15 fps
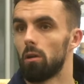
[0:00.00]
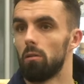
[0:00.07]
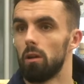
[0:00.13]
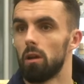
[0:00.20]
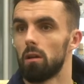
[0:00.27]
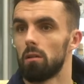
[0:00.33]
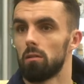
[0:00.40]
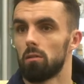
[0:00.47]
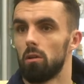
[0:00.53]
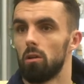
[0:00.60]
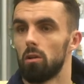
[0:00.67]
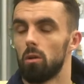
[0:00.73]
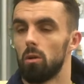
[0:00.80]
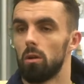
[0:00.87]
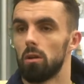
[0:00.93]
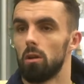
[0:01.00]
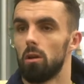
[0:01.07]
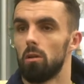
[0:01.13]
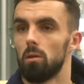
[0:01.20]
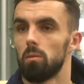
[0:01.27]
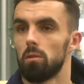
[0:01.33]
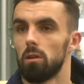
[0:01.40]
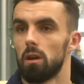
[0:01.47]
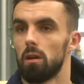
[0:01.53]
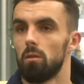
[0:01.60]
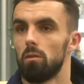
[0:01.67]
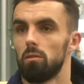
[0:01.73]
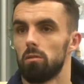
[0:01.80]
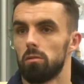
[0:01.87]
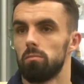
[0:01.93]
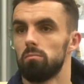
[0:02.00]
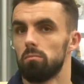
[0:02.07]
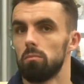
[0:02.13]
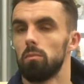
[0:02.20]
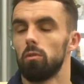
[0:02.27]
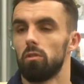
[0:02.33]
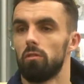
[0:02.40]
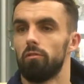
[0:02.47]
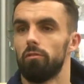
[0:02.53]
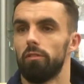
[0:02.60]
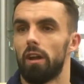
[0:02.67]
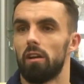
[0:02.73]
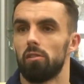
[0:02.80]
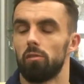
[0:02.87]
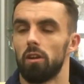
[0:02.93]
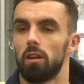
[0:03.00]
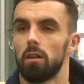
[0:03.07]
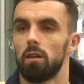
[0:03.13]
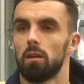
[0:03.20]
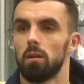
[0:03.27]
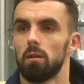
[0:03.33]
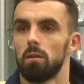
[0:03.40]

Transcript: career, scored a goal in Europe, so yeah, it was a nice feeling.